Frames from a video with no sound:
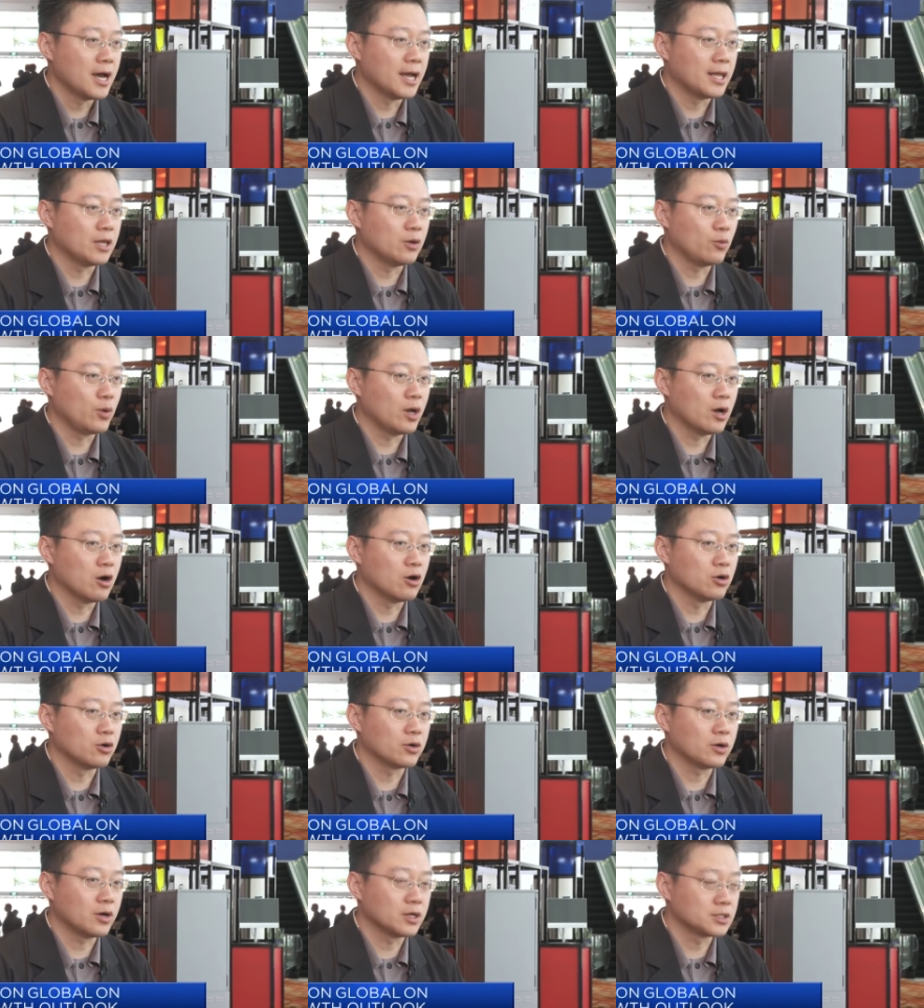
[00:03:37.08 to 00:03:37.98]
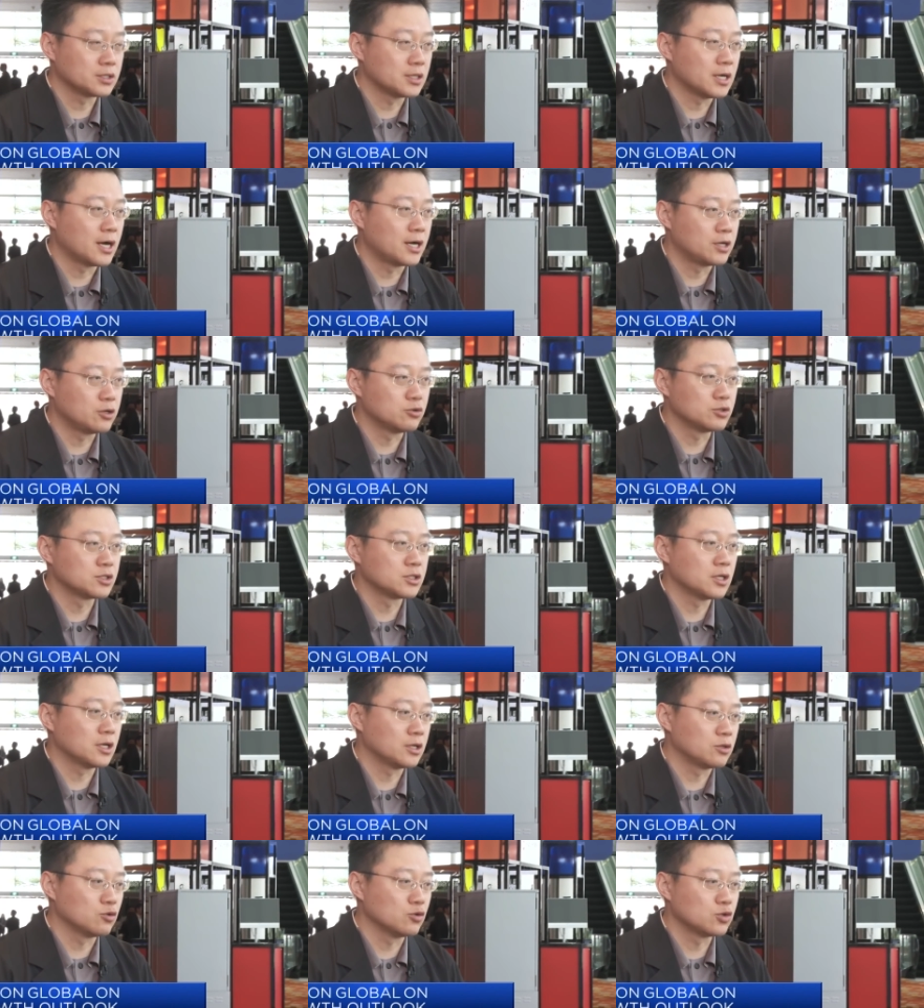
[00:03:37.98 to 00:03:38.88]
and then we all start to,
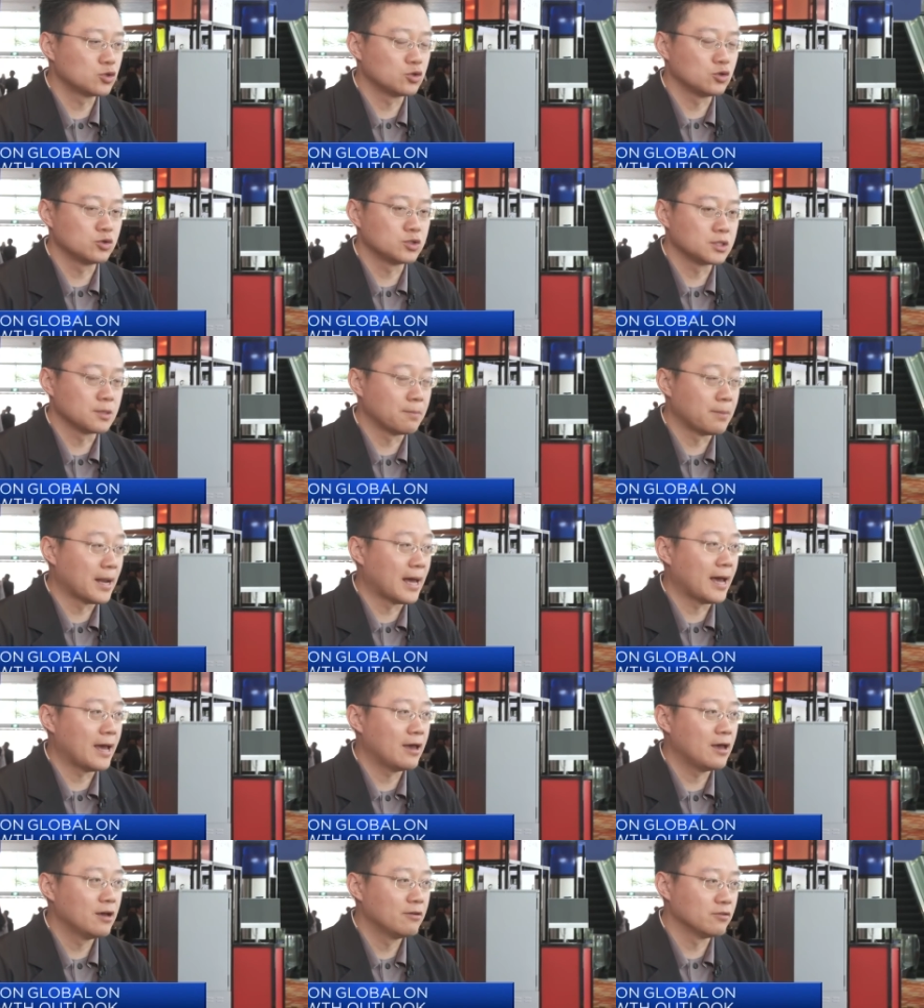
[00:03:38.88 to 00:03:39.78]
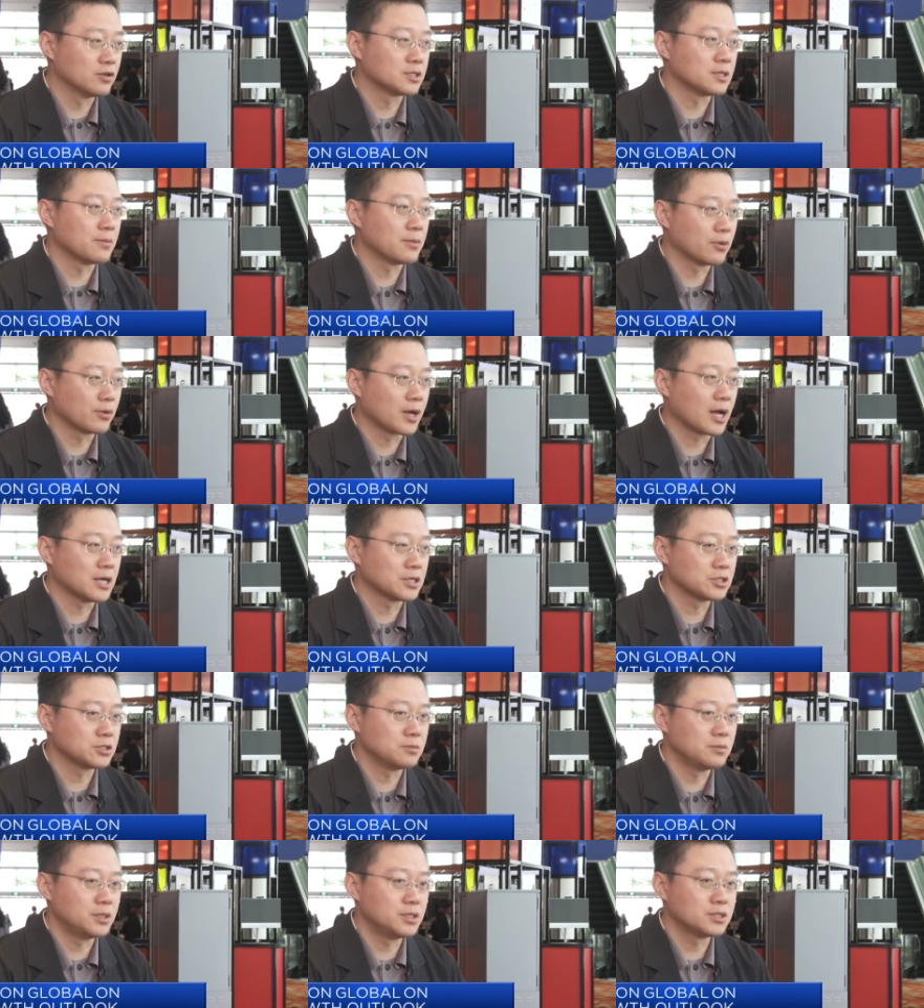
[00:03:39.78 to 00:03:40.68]
to, to supply for some of the
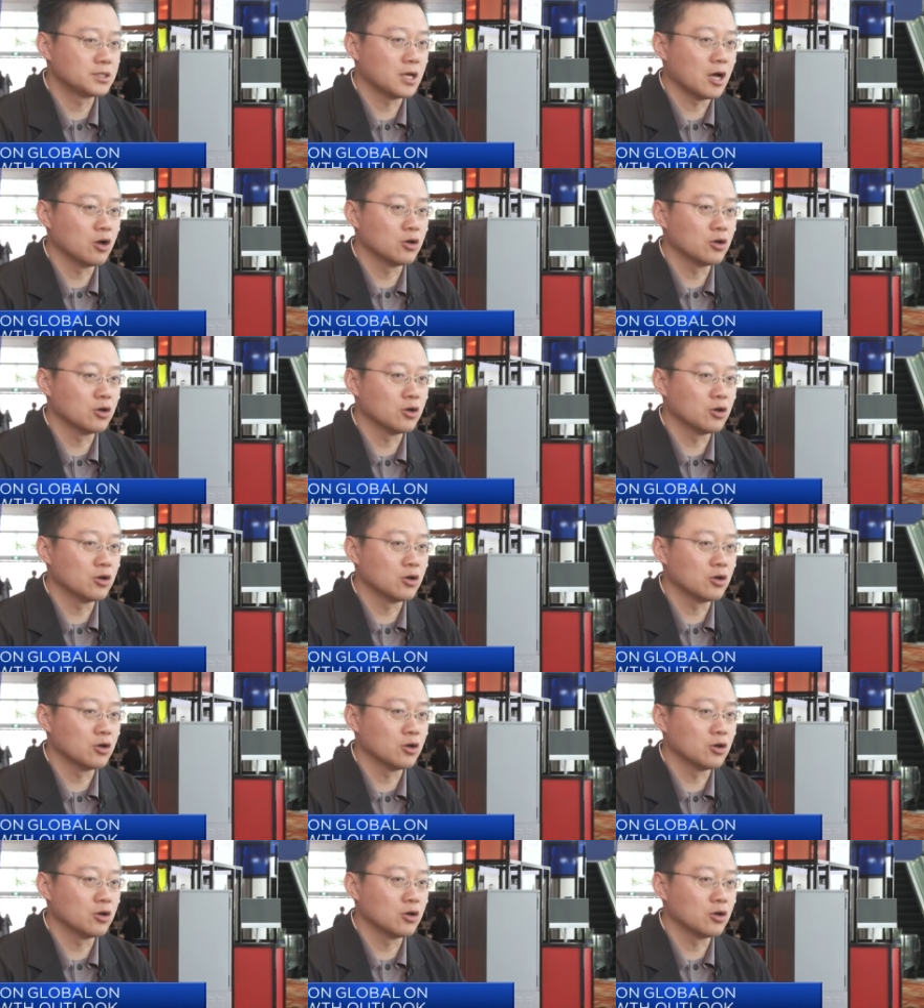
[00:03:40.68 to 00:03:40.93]
customers.